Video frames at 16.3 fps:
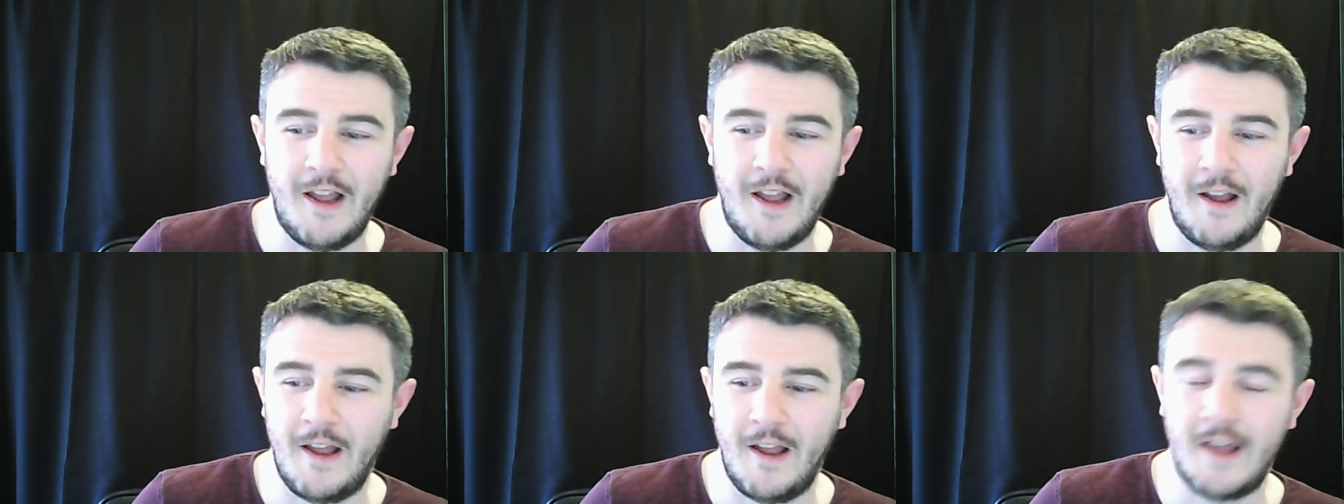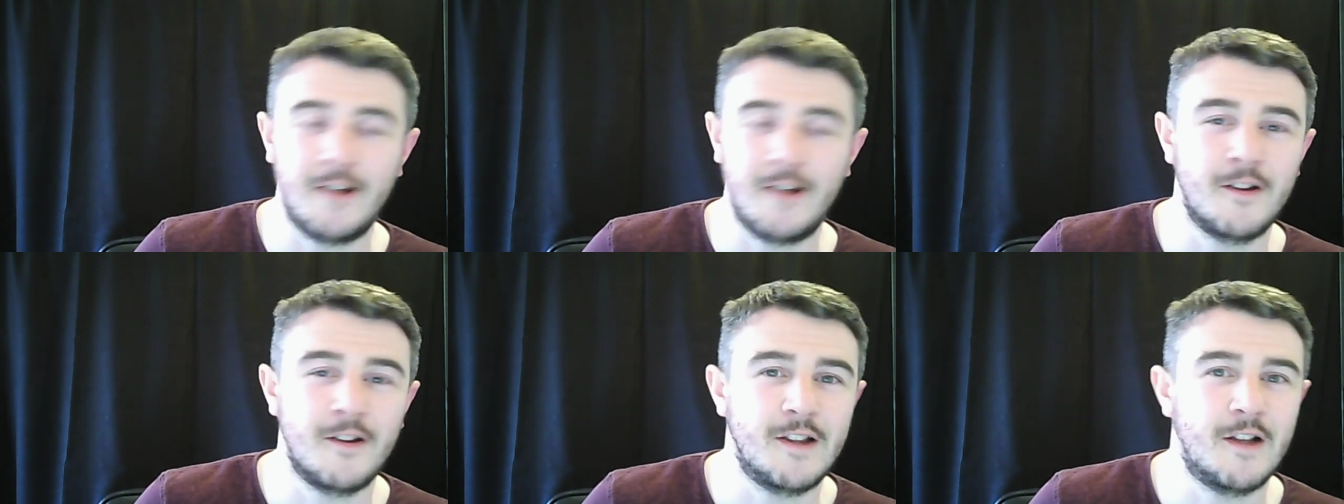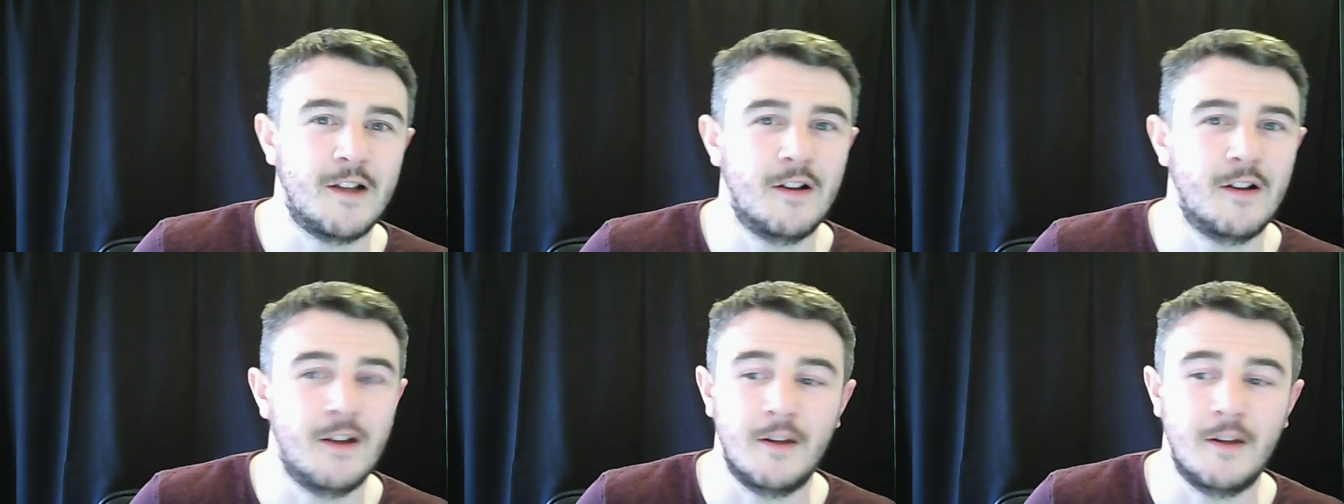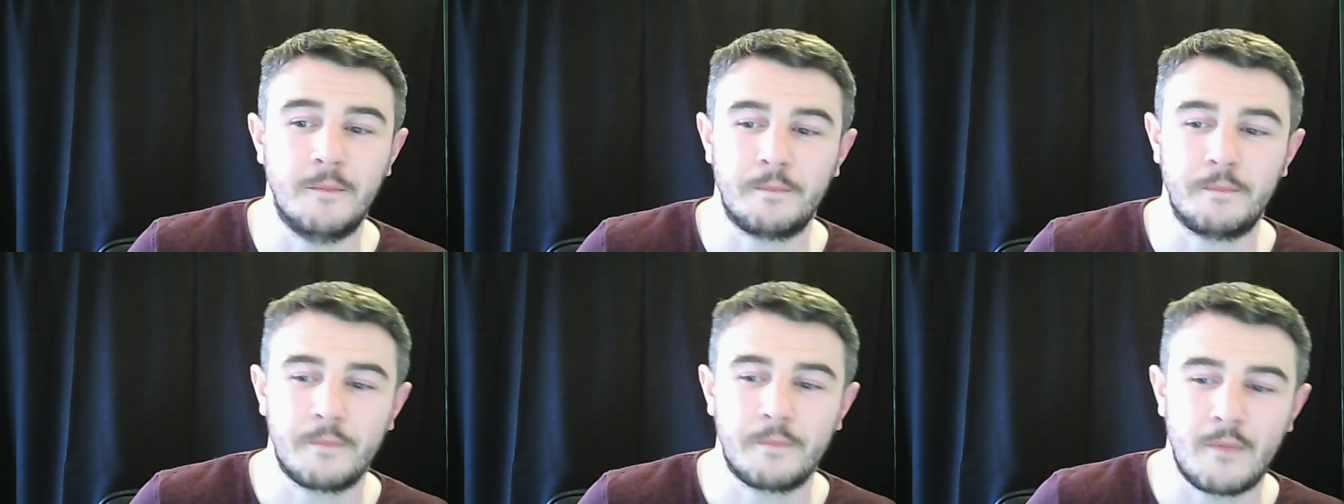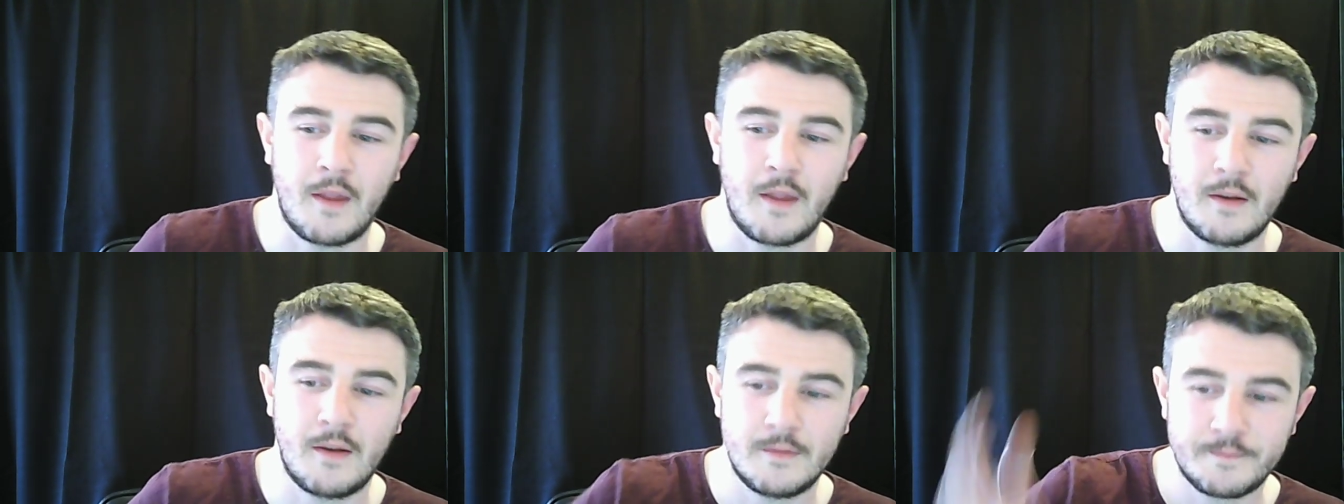hey Ollie, uh, um,
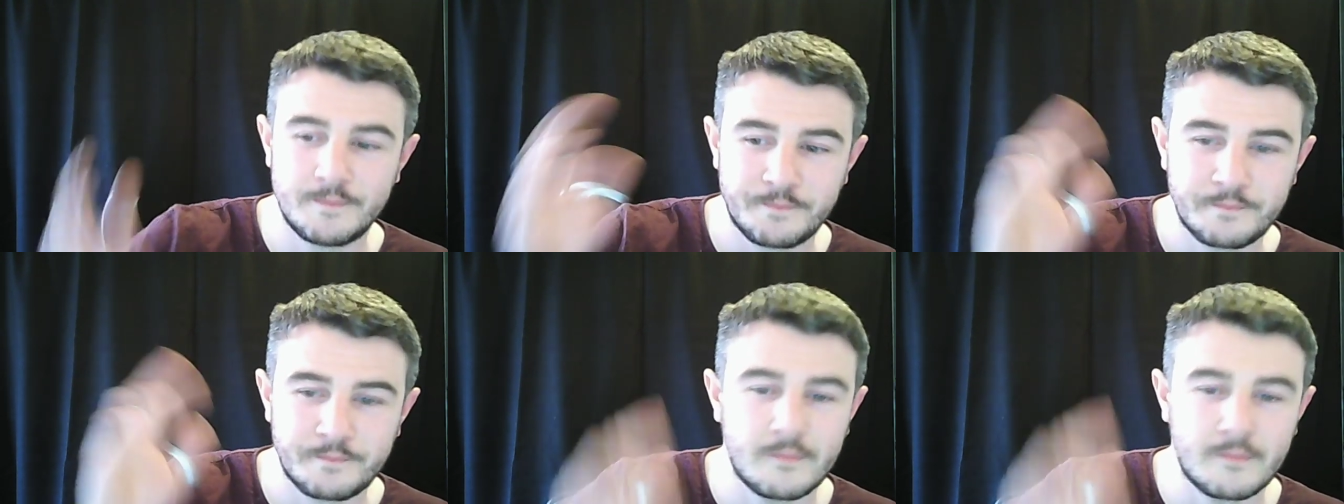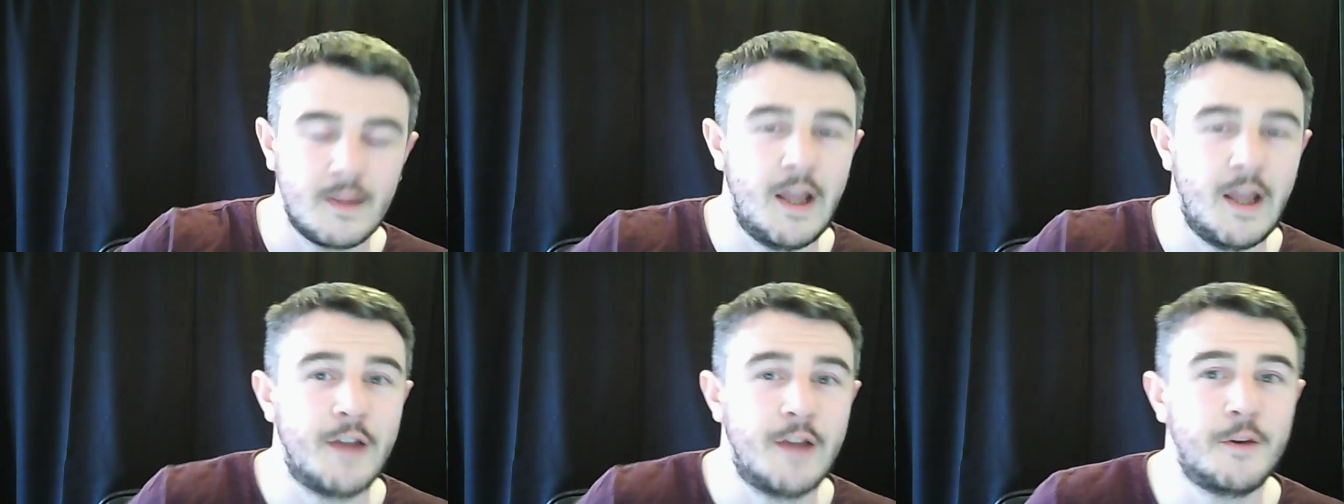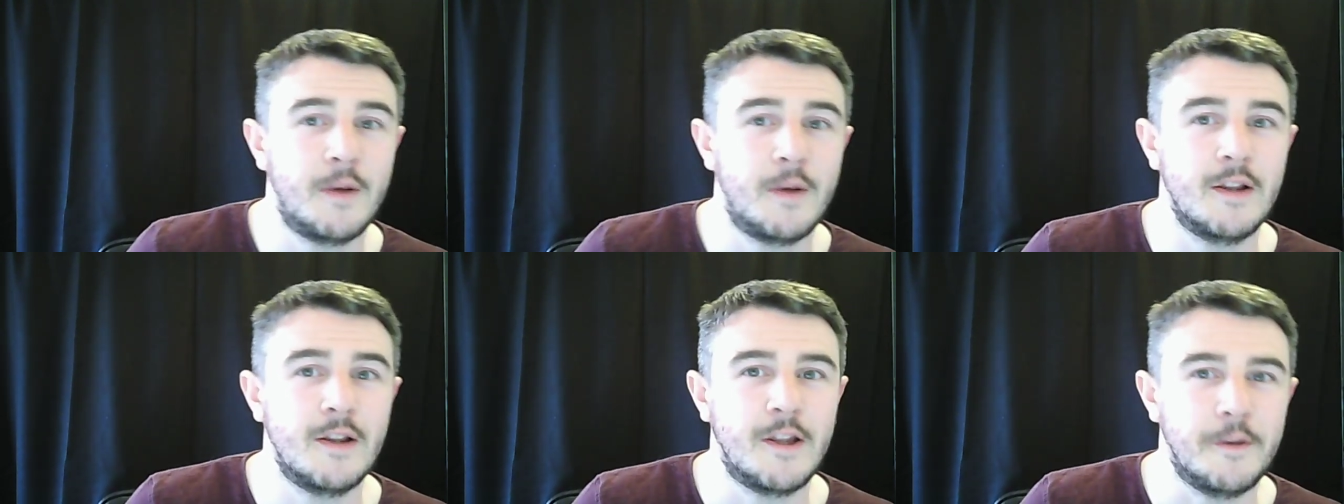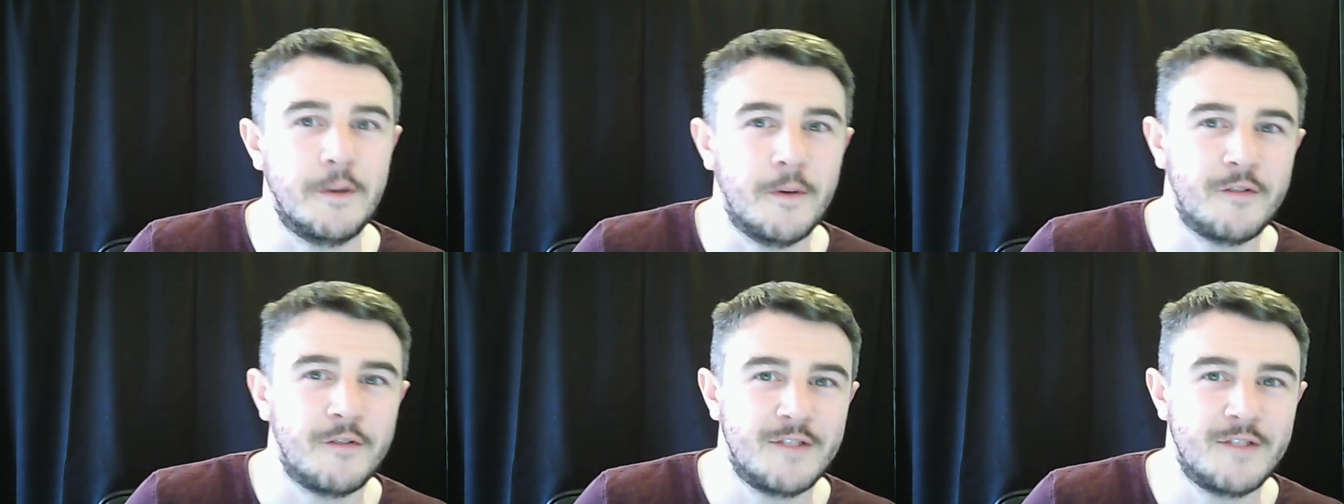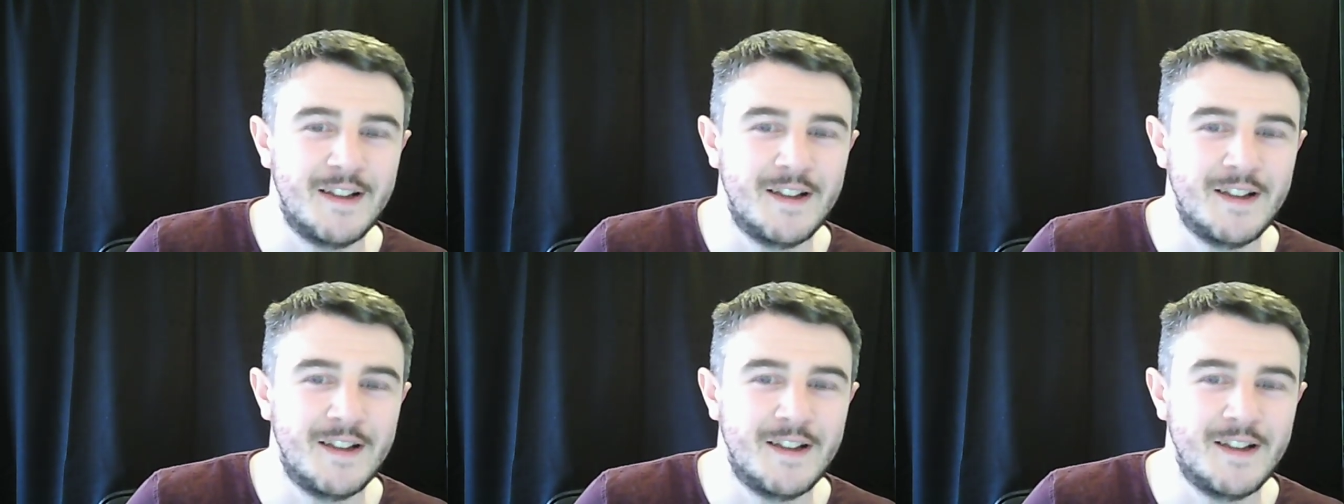Edu, I'll let you off.